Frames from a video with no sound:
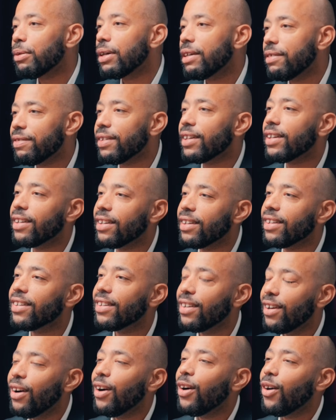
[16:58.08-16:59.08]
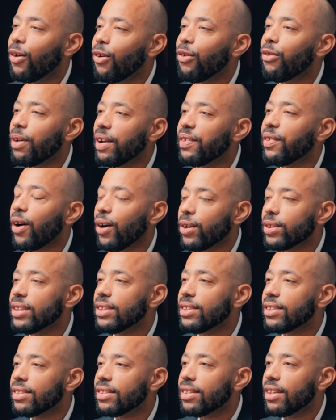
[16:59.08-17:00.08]
with
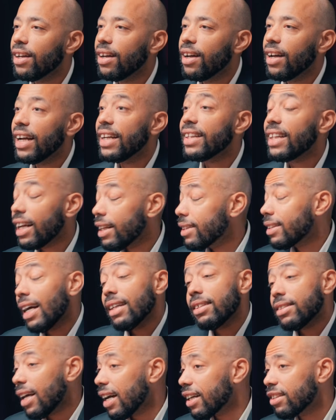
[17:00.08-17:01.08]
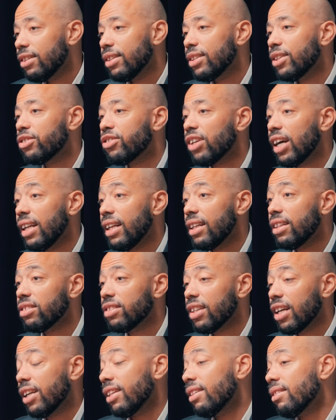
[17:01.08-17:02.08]
others. And that's actually the
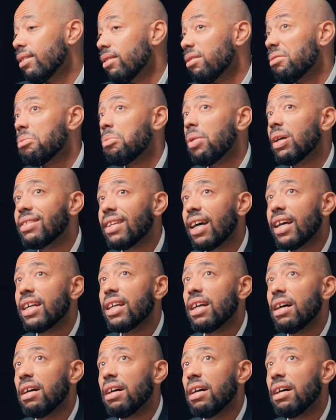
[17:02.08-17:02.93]
challenge. And what I